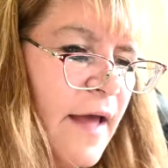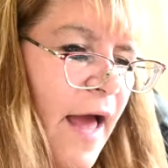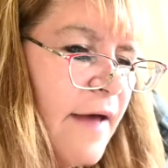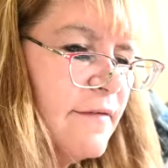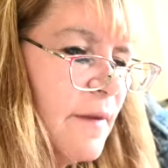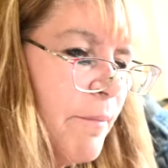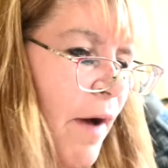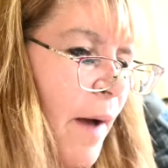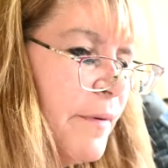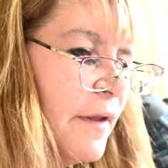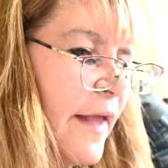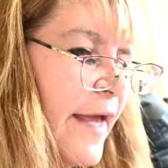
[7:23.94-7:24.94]
It has the
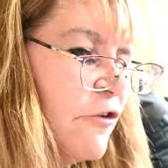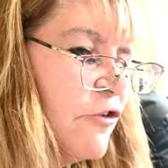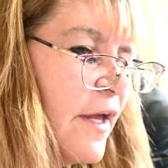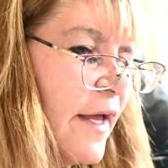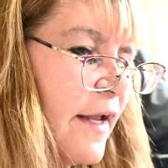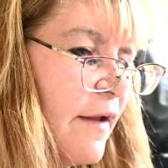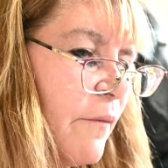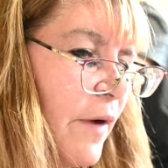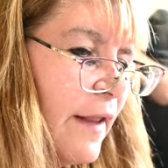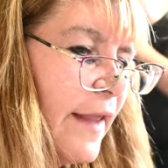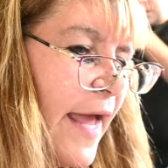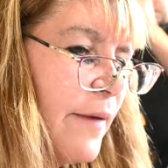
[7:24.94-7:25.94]
population,
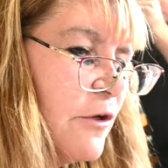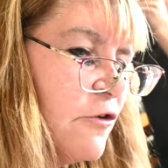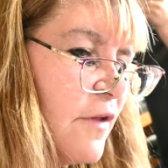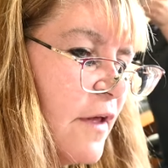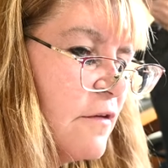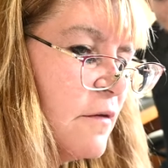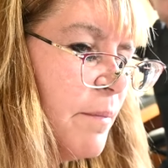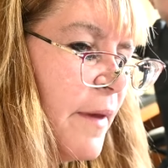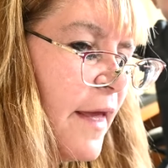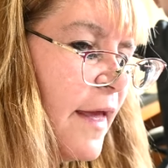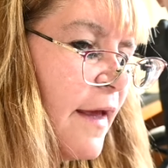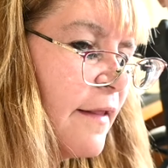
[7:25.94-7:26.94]
what language they
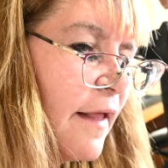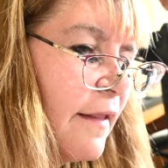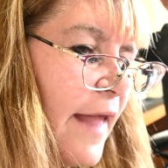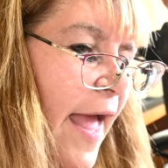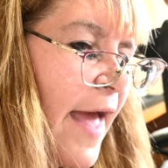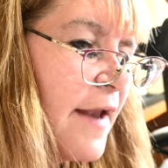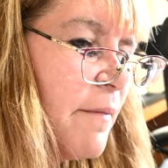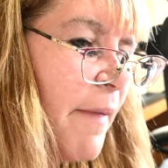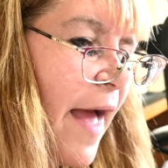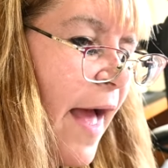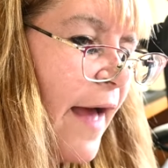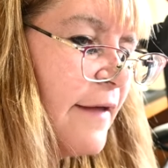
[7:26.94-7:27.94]
speak, the
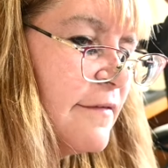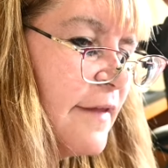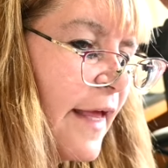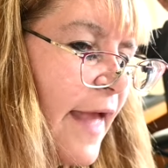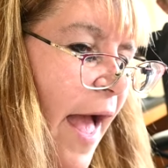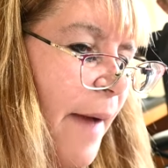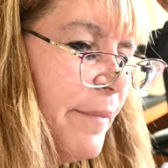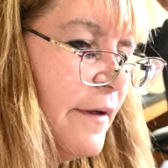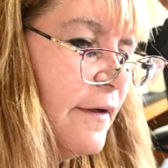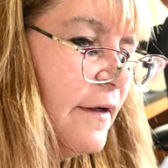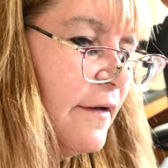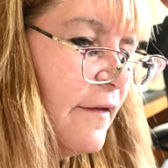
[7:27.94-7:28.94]
landmass, the
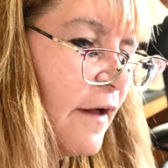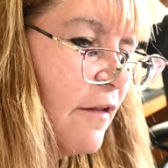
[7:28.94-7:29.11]
capital, the